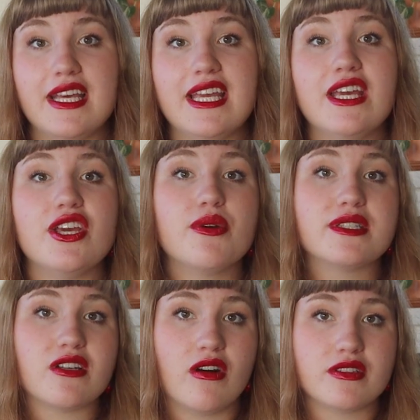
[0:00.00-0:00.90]
The E U
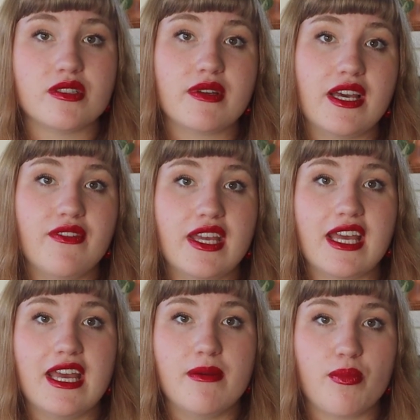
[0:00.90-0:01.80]
is also giving
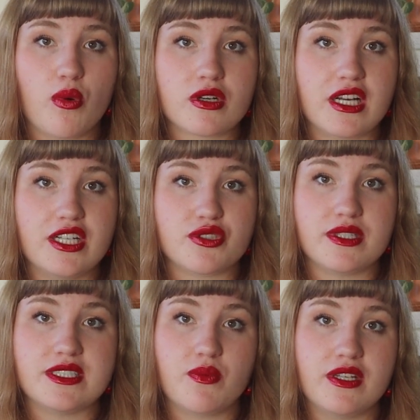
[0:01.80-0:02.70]
import
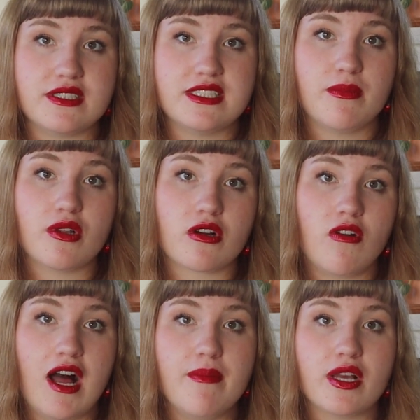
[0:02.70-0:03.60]
countries with similar
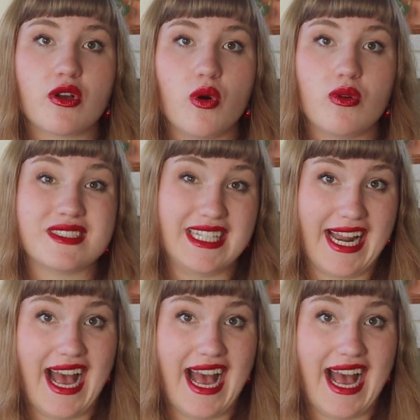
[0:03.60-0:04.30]
climate goals an